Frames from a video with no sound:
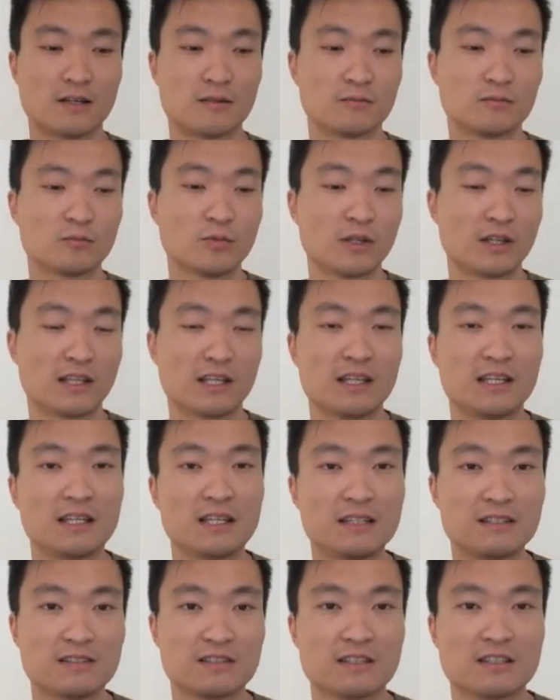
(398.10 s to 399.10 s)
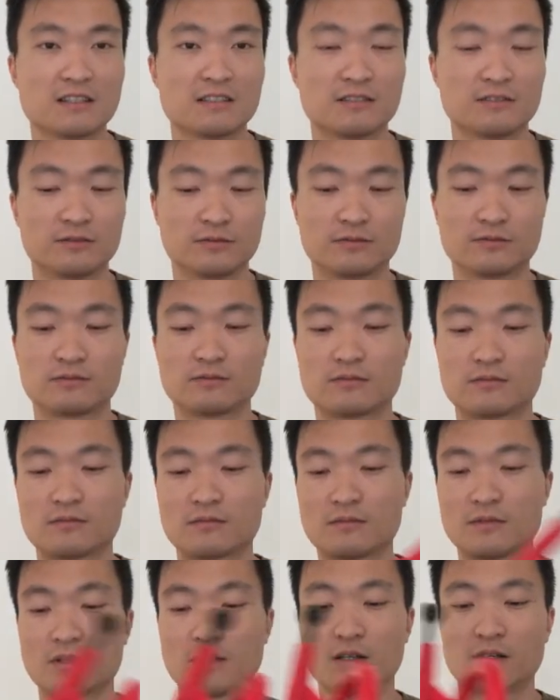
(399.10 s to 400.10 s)
with ease,
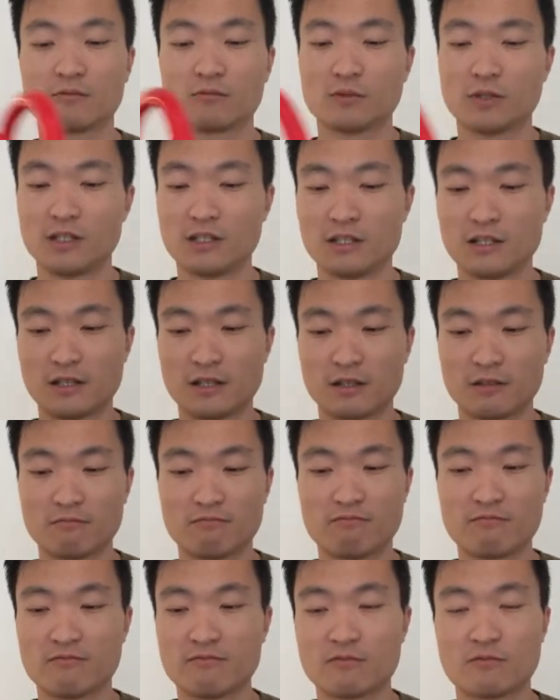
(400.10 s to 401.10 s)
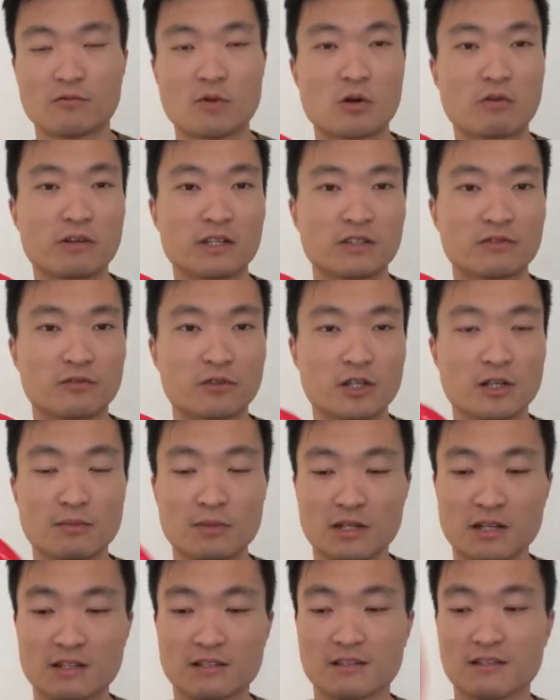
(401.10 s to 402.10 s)
with worries free,
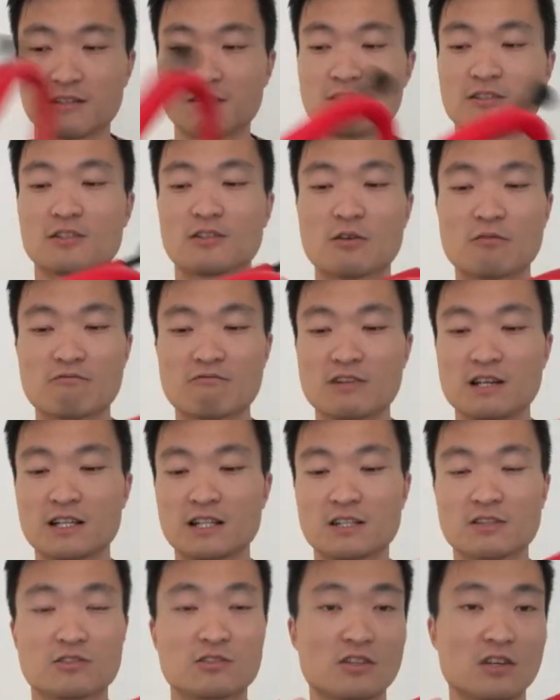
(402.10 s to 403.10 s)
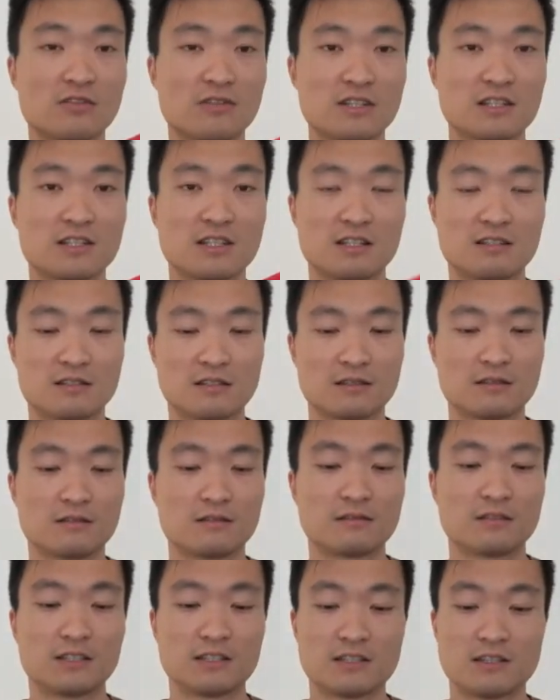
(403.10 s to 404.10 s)
because you don't really need to service it,
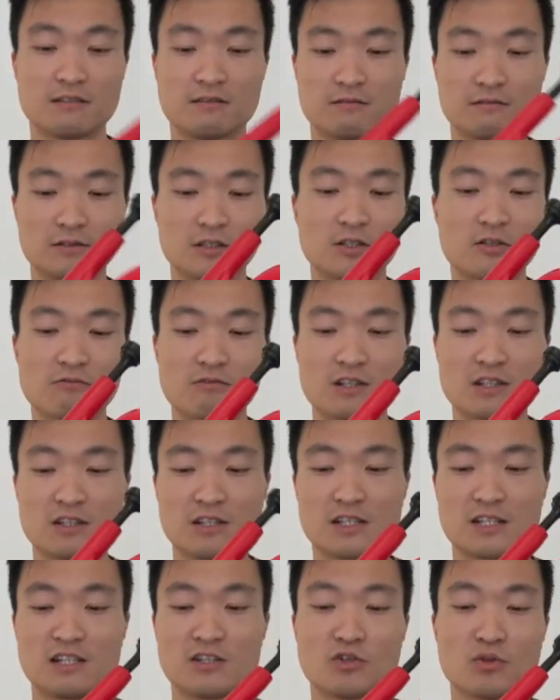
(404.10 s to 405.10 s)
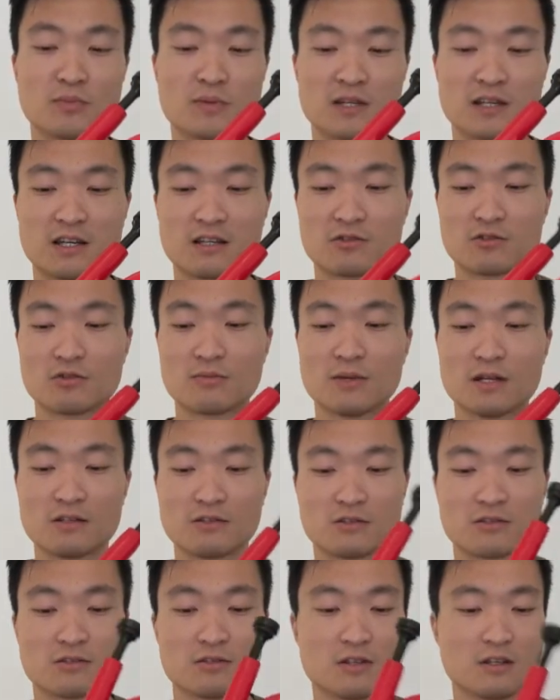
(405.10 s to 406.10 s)
as in you don't really lubricate too much.